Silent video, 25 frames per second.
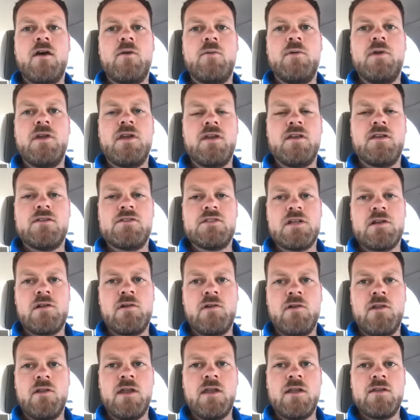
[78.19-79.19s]
We can
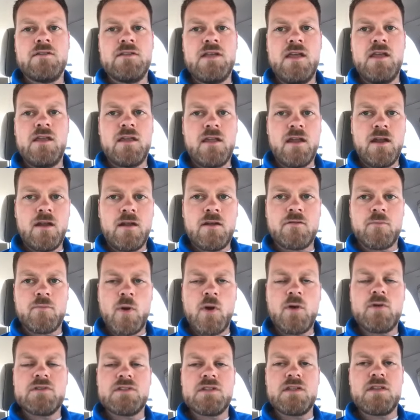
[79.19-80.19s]
generally take care of
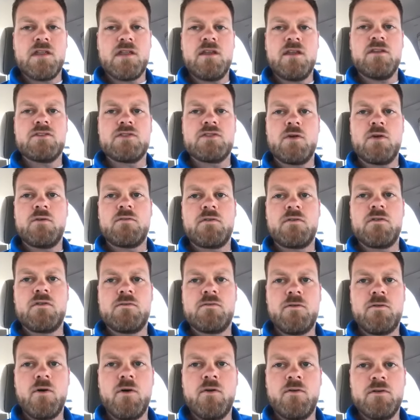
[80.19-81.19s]
most things over the
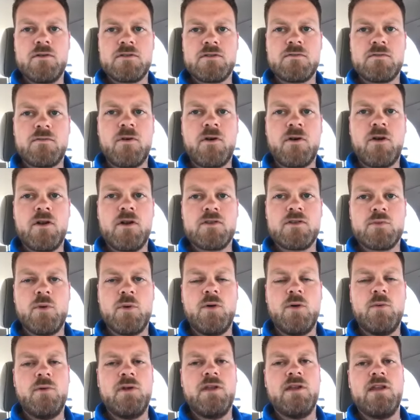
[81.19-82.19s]
phone as far as
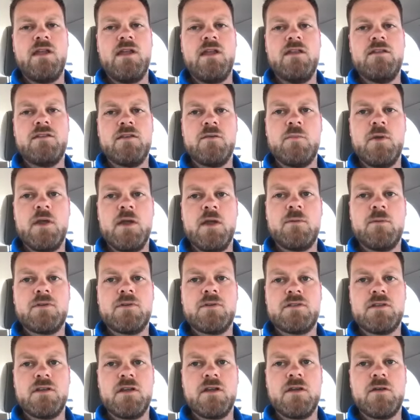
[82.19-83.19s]
what we need to be
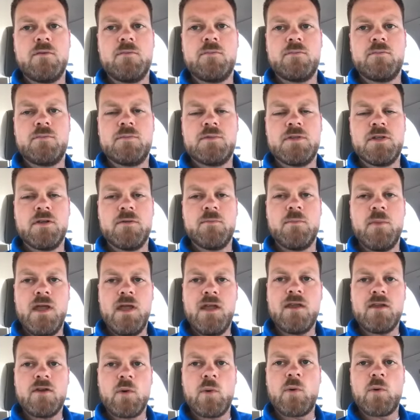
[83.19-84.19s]
able to
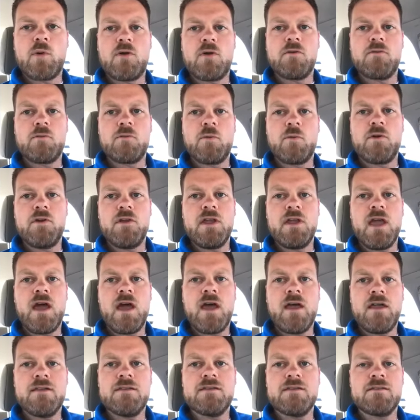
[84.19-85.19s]
make an order for you
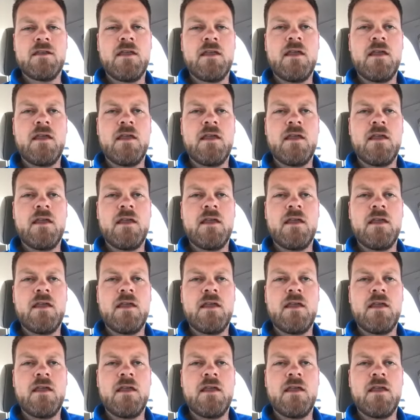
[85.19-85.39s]
guys.